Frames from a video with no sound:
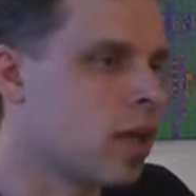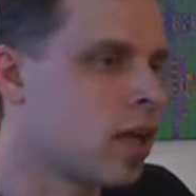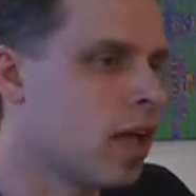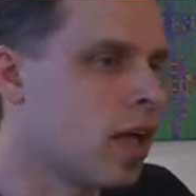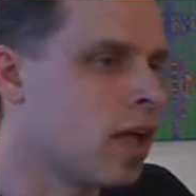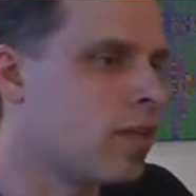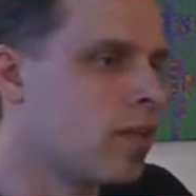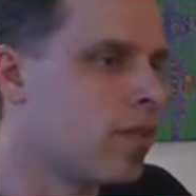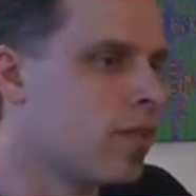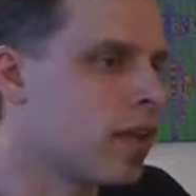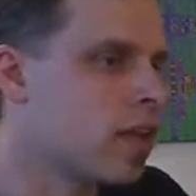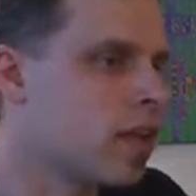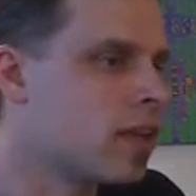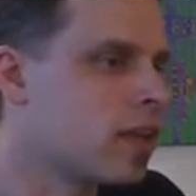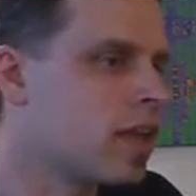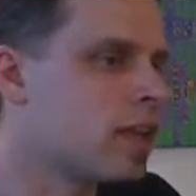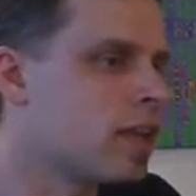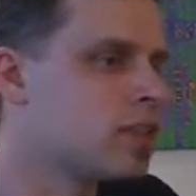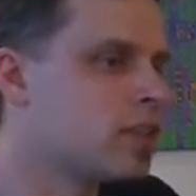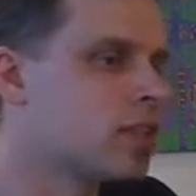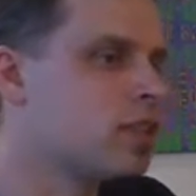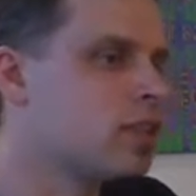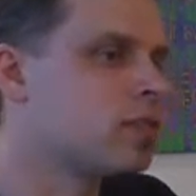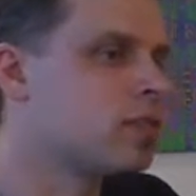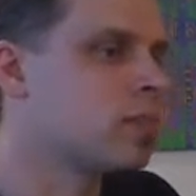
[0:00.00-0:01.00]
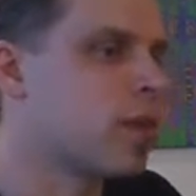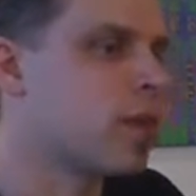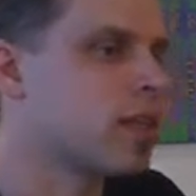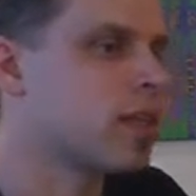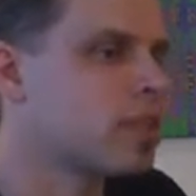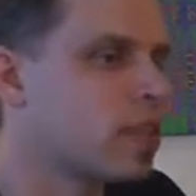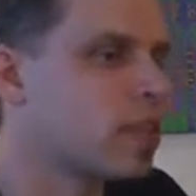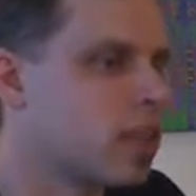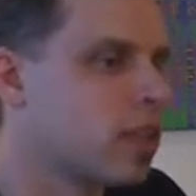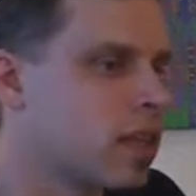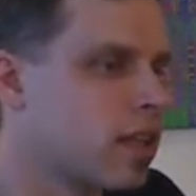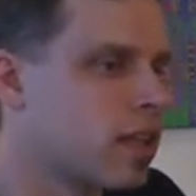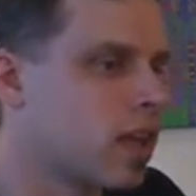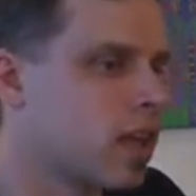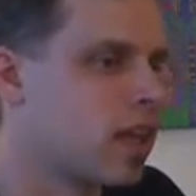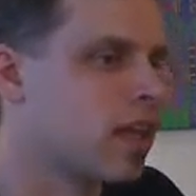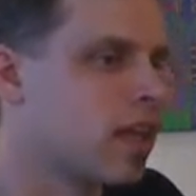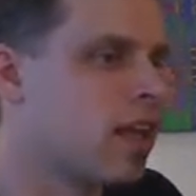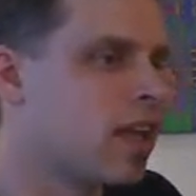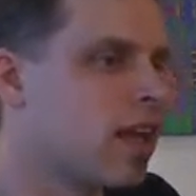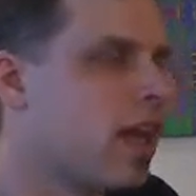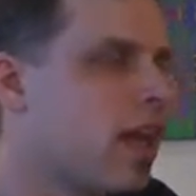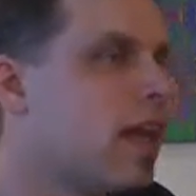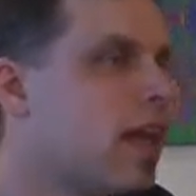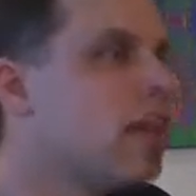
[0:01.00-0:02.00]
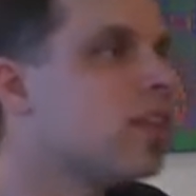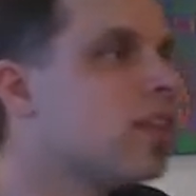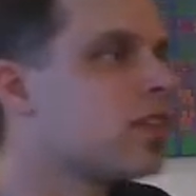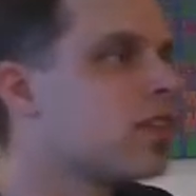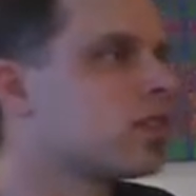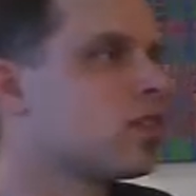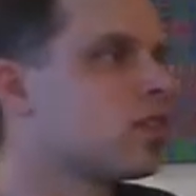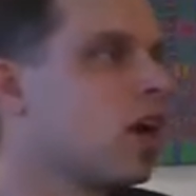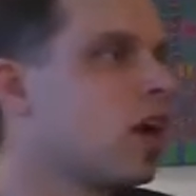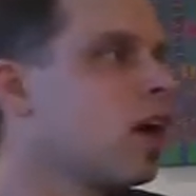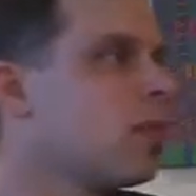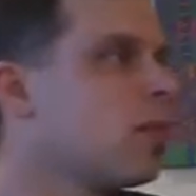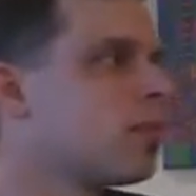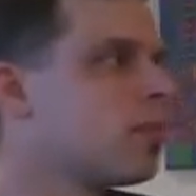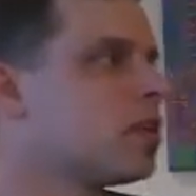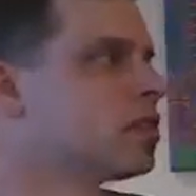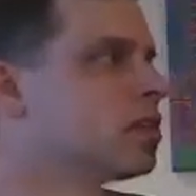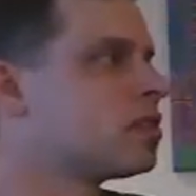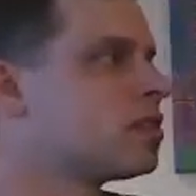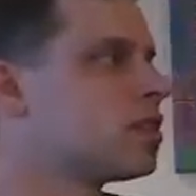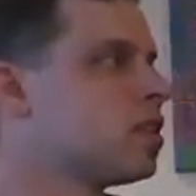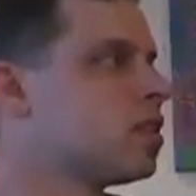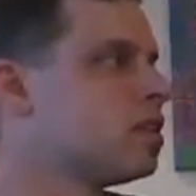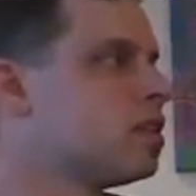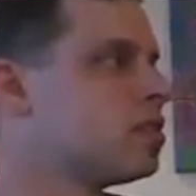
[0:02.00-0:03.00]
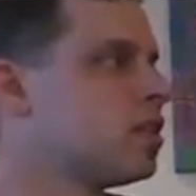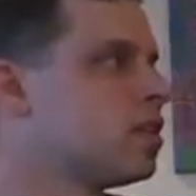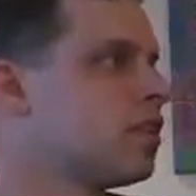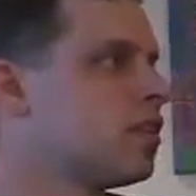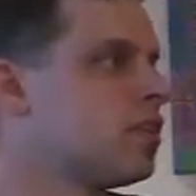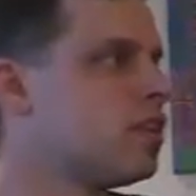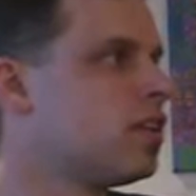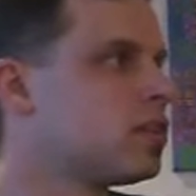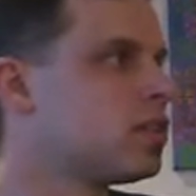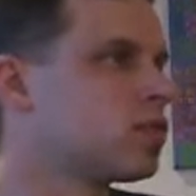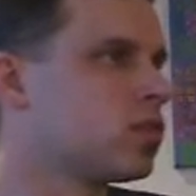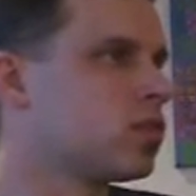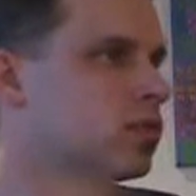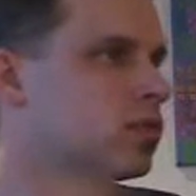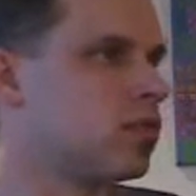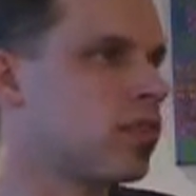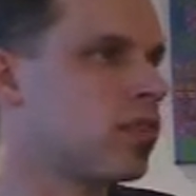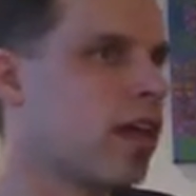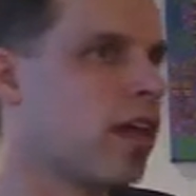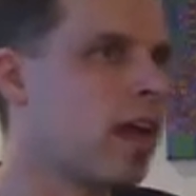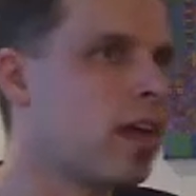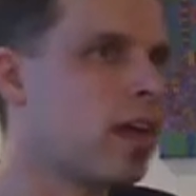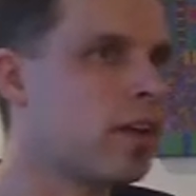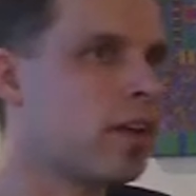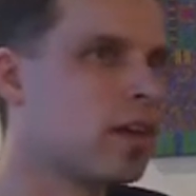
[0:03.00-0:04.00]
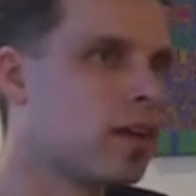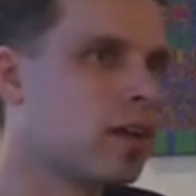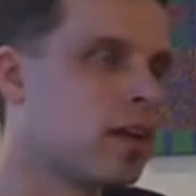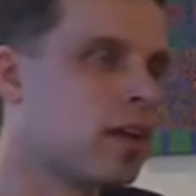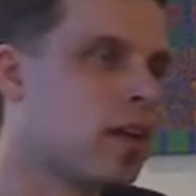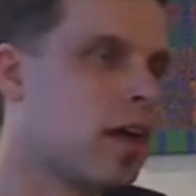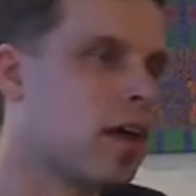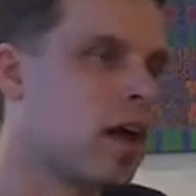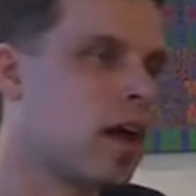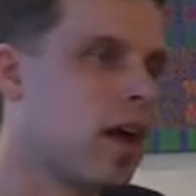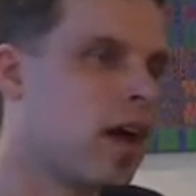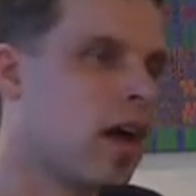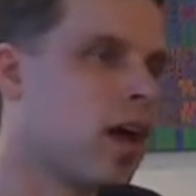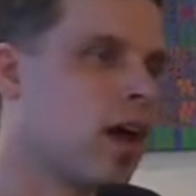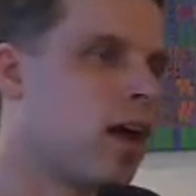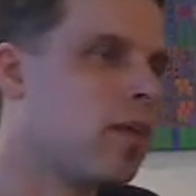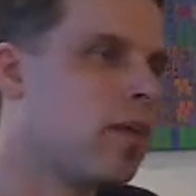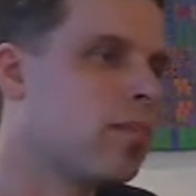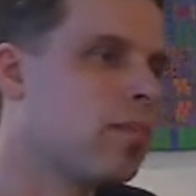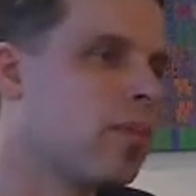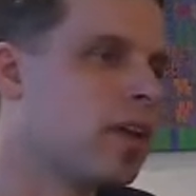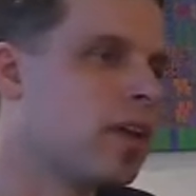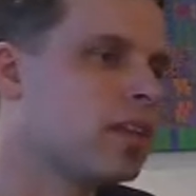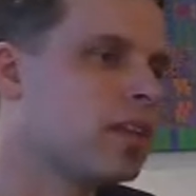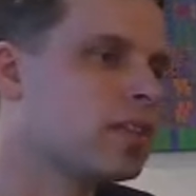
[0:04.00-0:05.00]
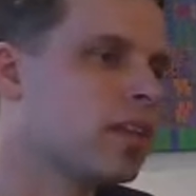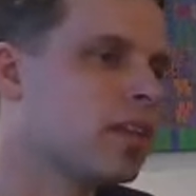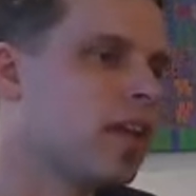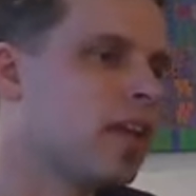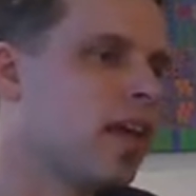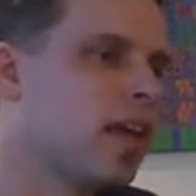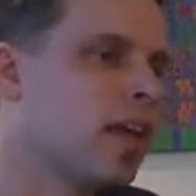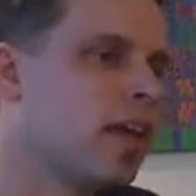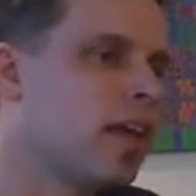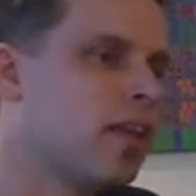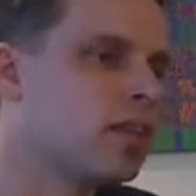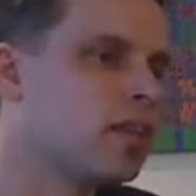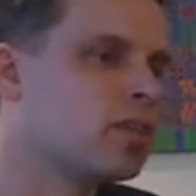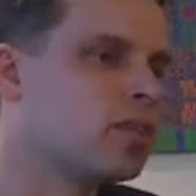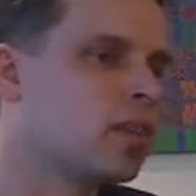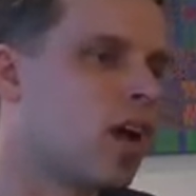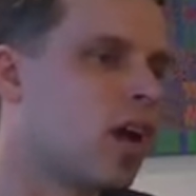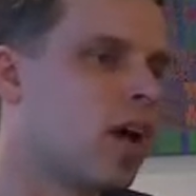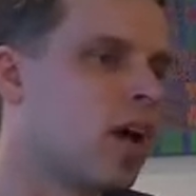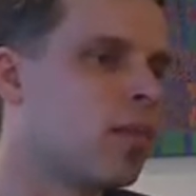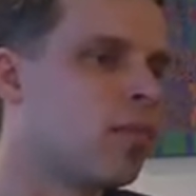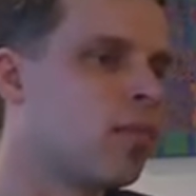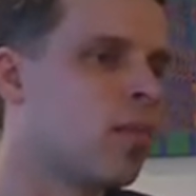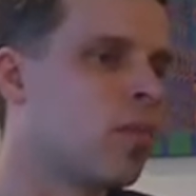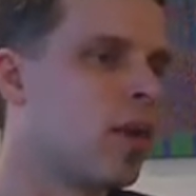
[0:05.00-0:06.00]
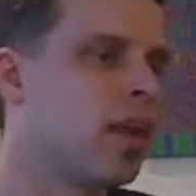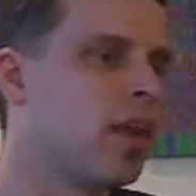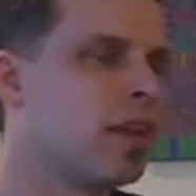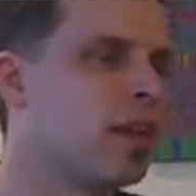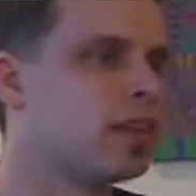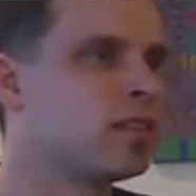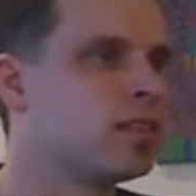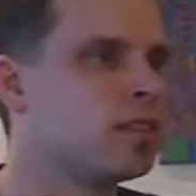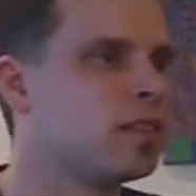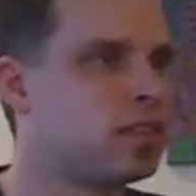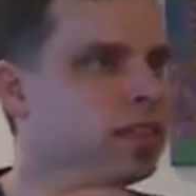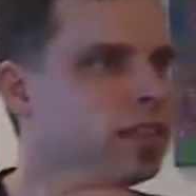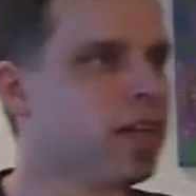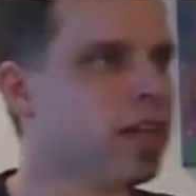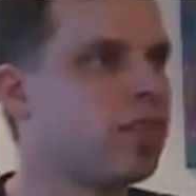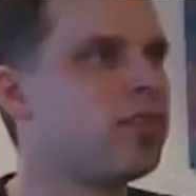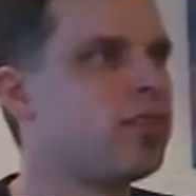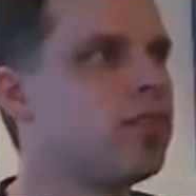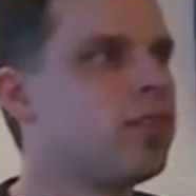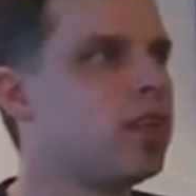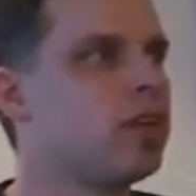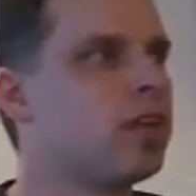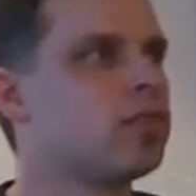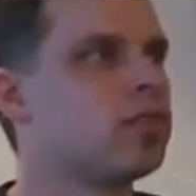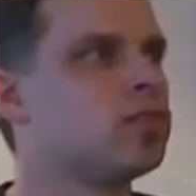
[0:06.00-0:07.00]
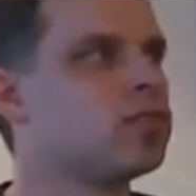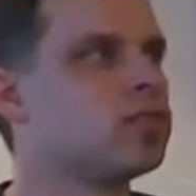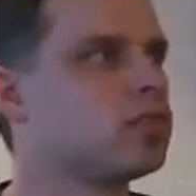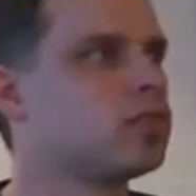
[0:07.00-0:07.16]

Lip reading: And a validation is basically like an either type. It's a this or a that, but it's an either type where there's a definitely